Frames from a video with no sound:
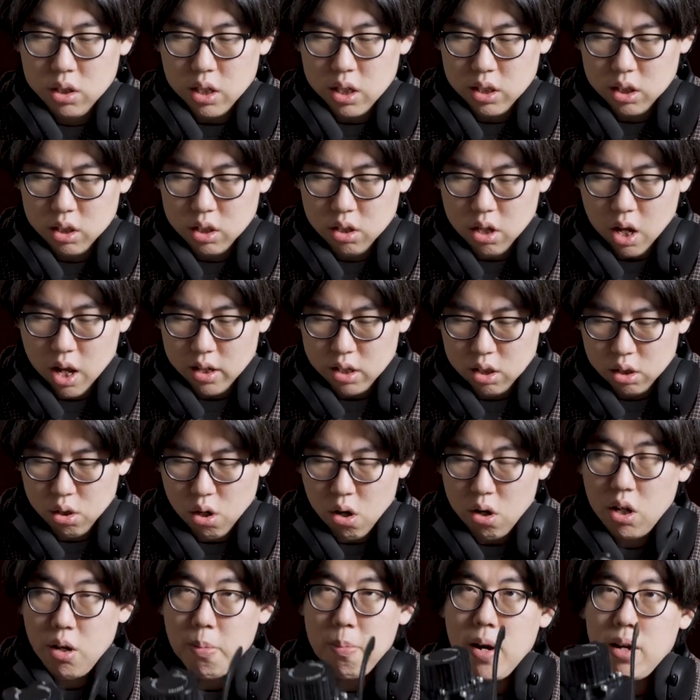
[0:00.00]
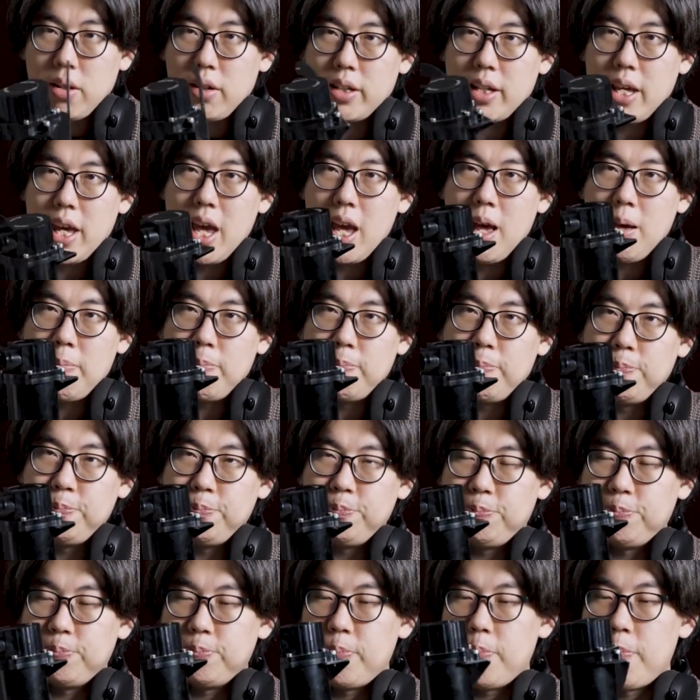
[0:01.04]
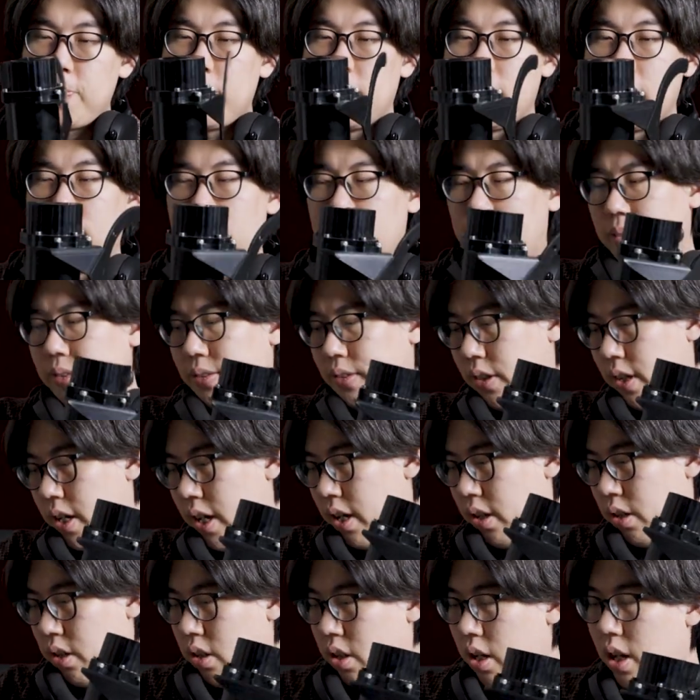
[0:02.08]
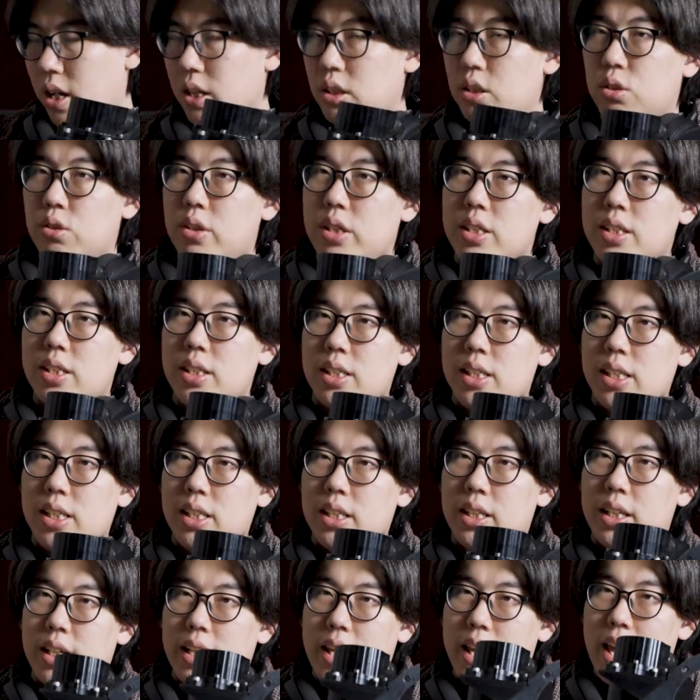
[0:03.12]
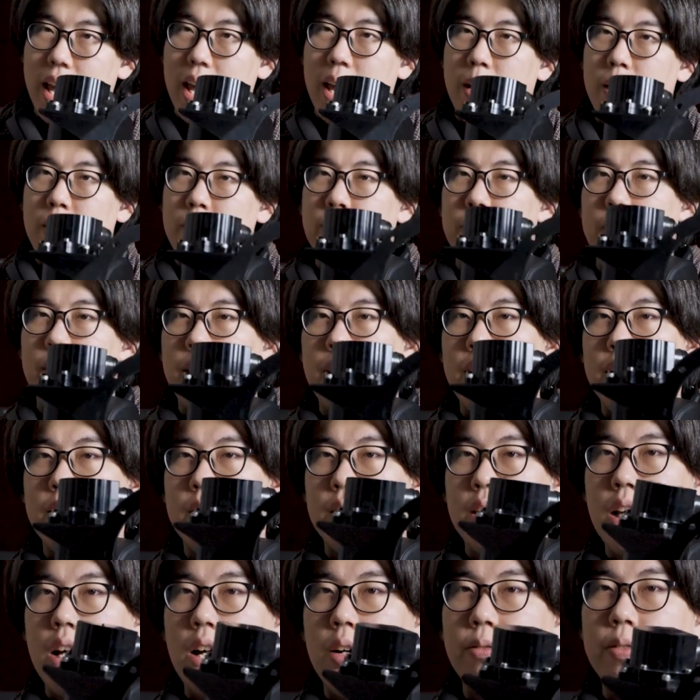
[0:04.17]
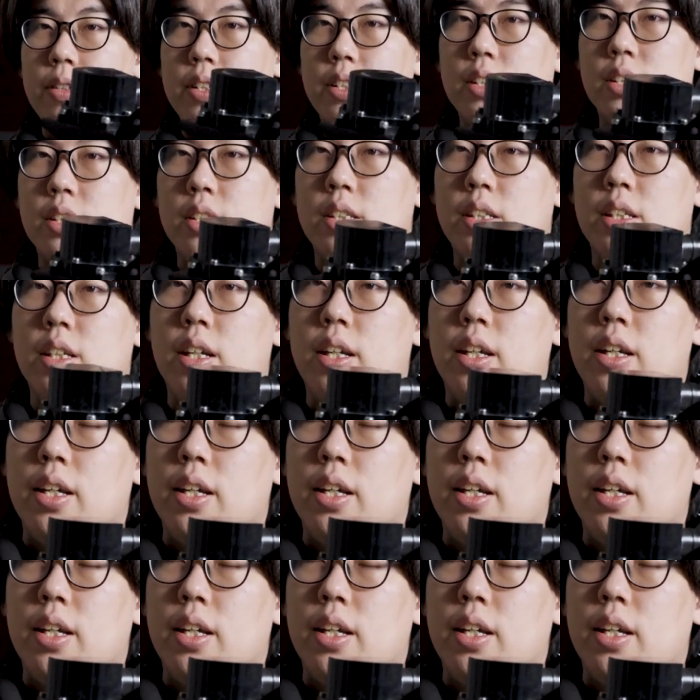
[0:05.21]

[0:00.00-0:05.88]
just let's talk about the cam. Okay, as you can see, the cam itself is